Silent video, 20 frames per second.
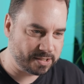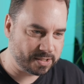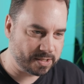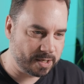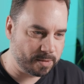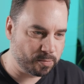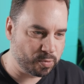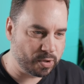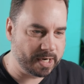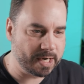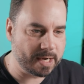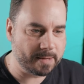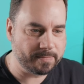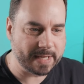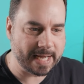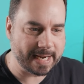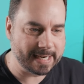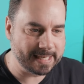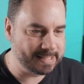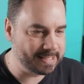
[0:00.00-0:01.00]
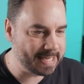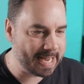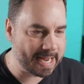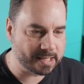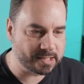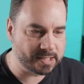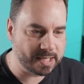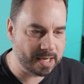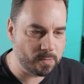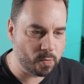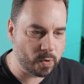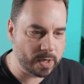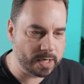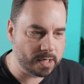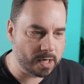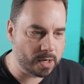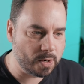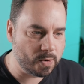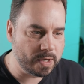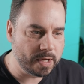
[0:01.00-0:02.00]
going to bring up that exact same
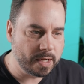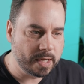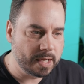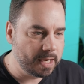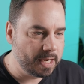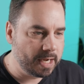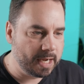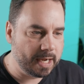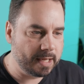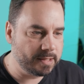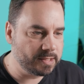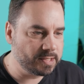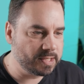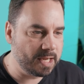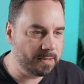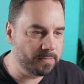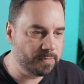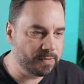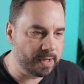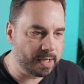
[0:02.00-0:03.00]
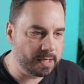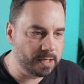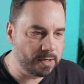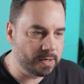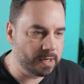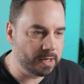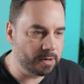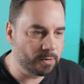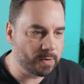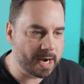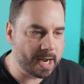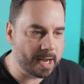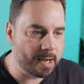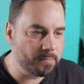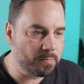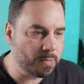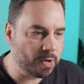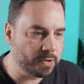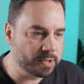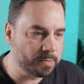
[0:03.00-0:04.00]
window, and same thing. You can grab
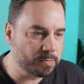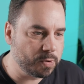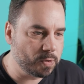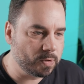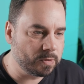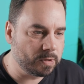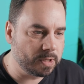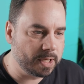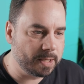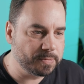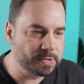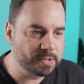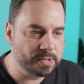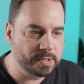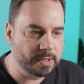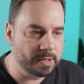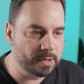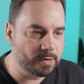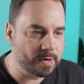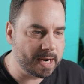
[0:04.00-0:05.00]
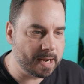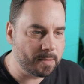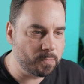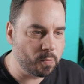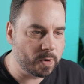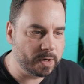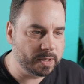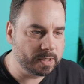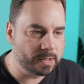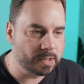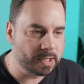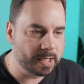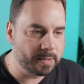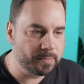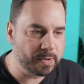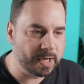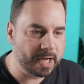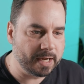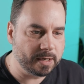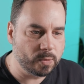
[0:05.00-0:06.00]
multiple clips, you can grab one
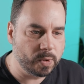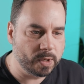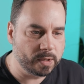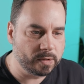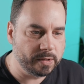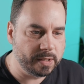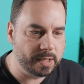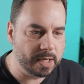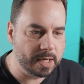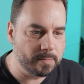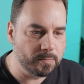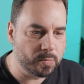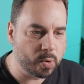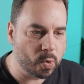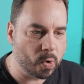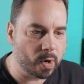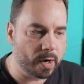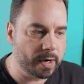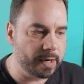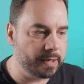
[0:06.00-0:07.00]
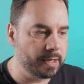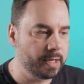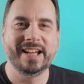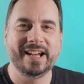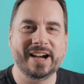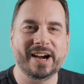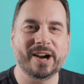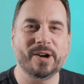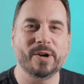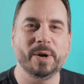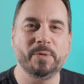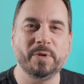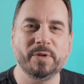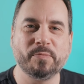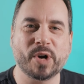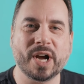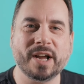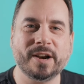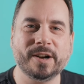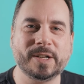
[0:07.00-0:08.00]
clip and quickly import it. All right, we
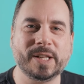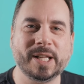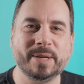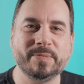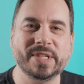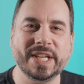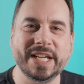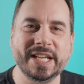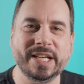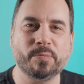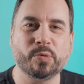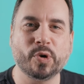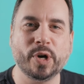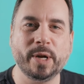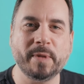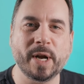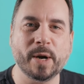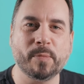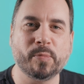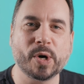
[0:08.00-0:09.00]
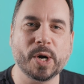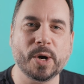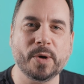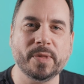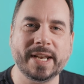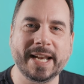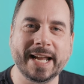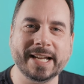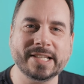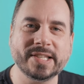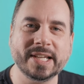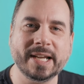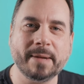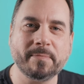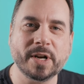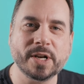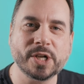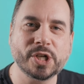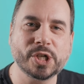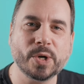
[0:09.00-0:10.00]
brought our clips into Premiere Pro. The next thing I'm
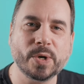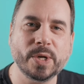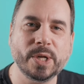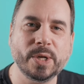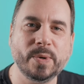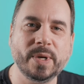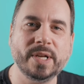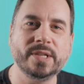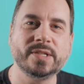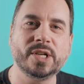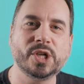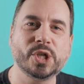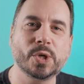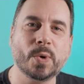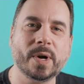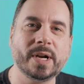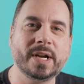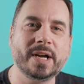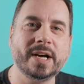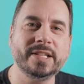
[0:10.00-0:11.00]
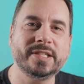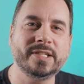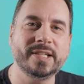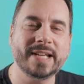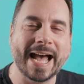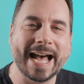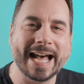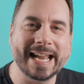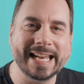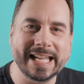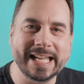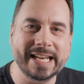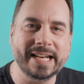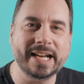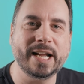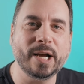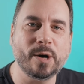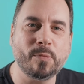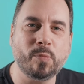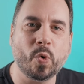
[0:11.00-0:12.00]
going to show you is the shortcut to add in
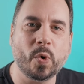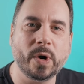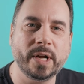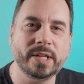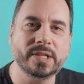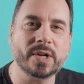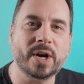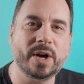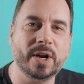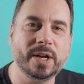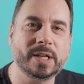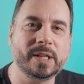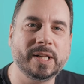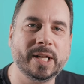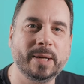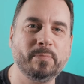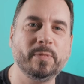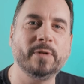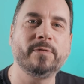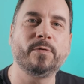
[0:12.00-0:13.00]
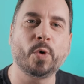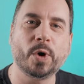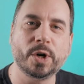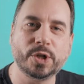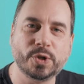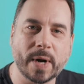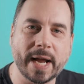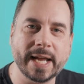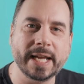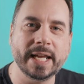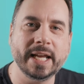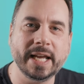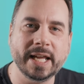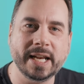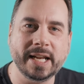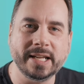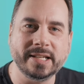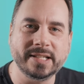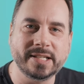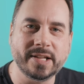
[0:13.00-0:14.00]
and out points on a clip before dragging
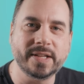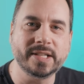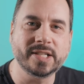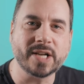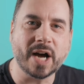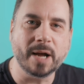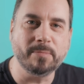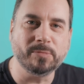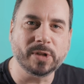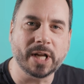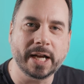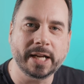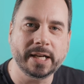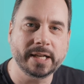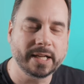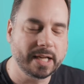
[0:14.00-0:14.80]
it into the timeline.